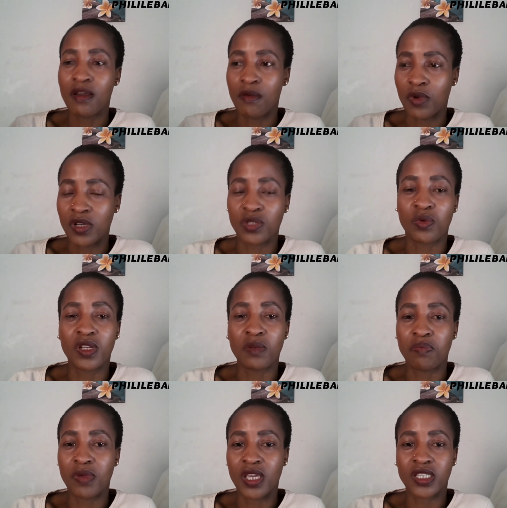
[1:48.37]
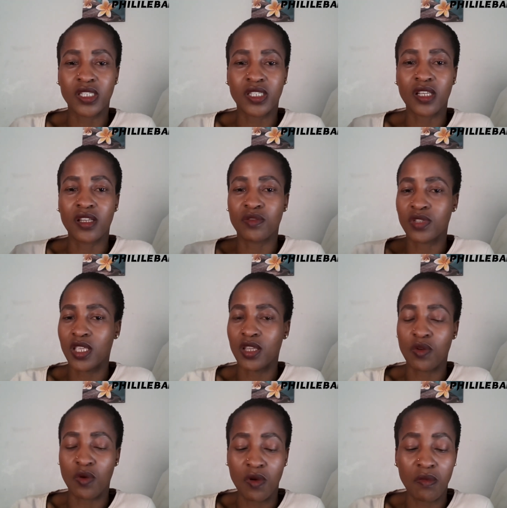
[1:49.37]
When she went back she started to say
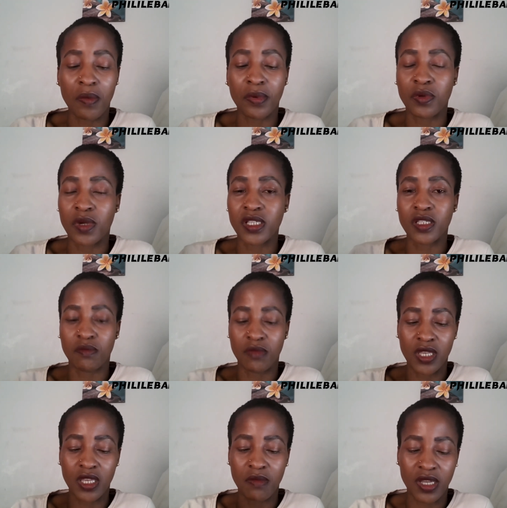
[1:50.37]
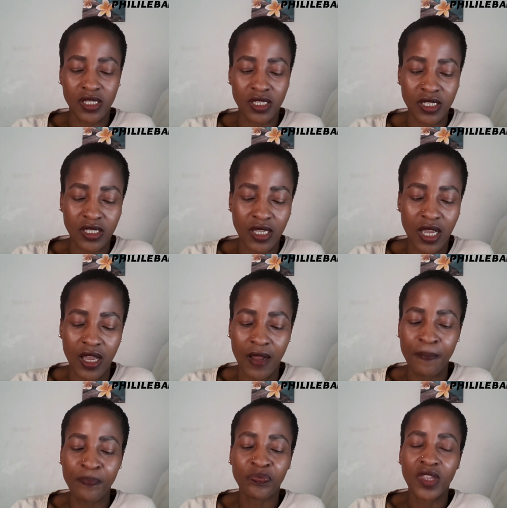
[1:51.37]
no, maybe it wasn't me, my
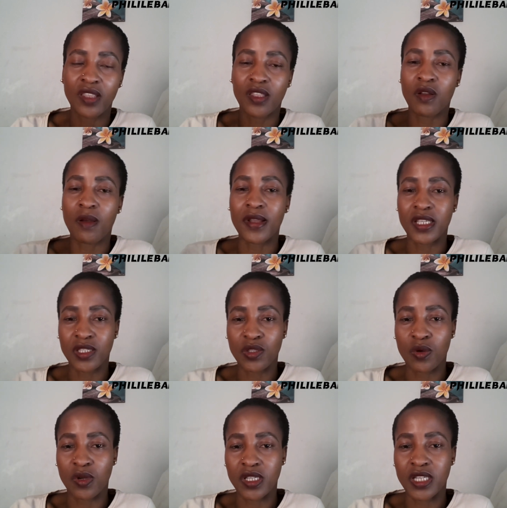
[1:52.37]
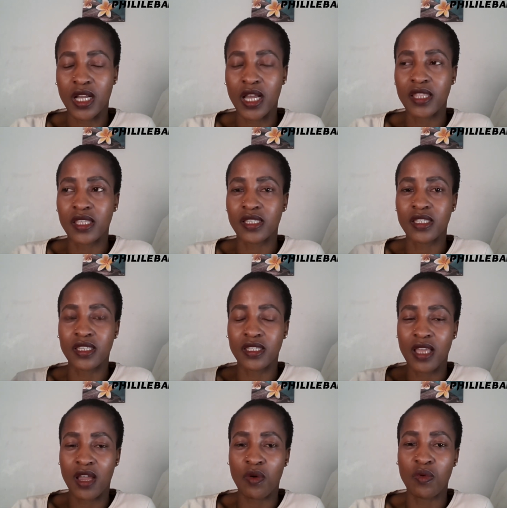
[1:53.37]
sister and then go on a story saga the
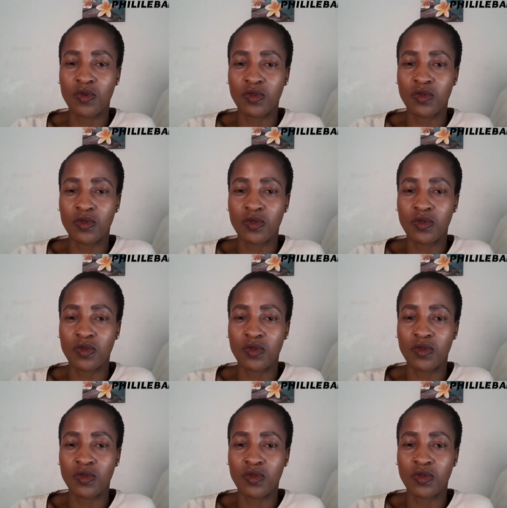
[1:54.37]
sister who,